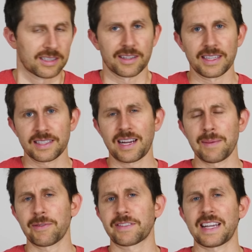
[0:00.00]
So this
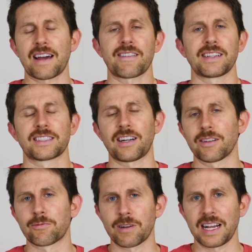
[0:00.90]
type of scattering is
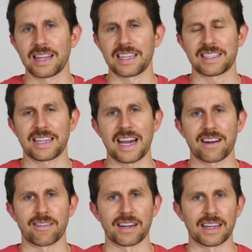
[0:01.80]
called Rayleigh
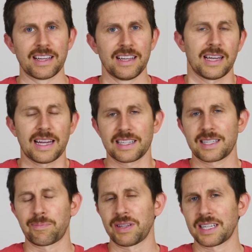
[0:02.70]
scattering, and
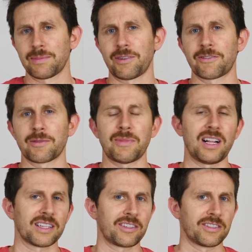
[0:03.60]
it's applicable for
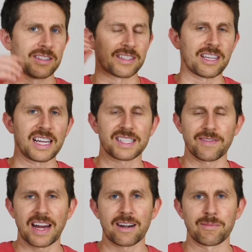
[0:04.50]
molecules the size
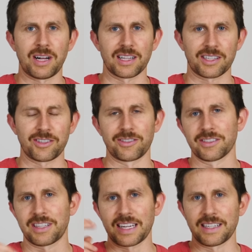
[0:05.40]
of air
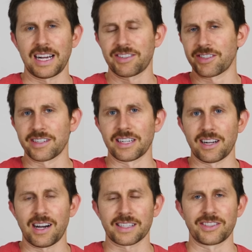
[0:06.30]
molecules like nitrogen
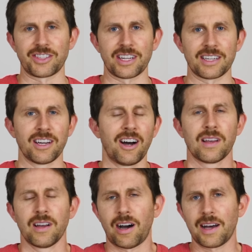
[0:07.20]
and oxygen,
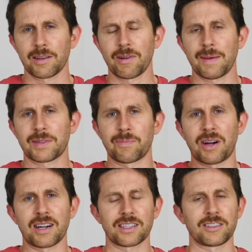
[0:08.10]
all the way up to
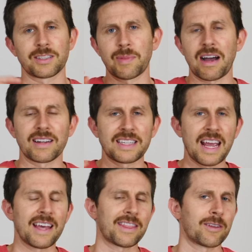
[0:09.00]
particles about
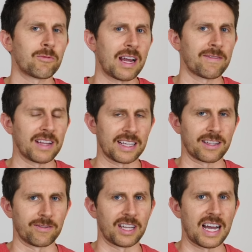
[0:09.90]
1/10 the
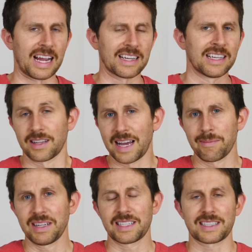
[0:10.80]
wavelength of light. So
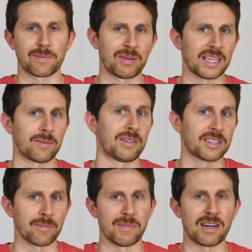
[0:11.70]
that means it's
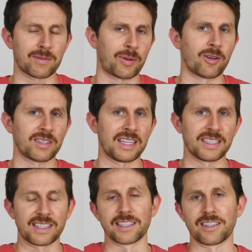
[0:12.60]
applicable to milk
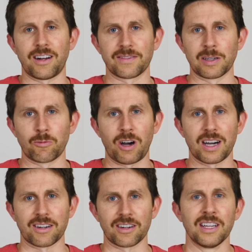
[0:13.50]
proteins dissolved in
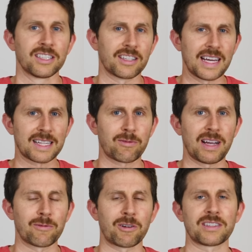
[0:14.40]
water. So that's
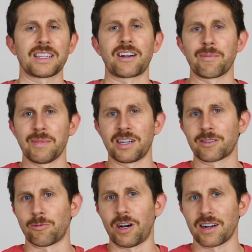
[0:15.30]
why it worked in our
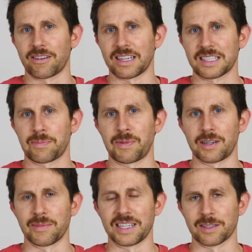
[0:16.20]
milk water
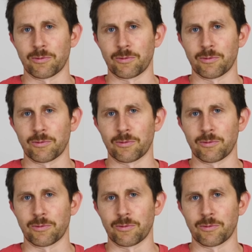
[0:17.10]
experiment as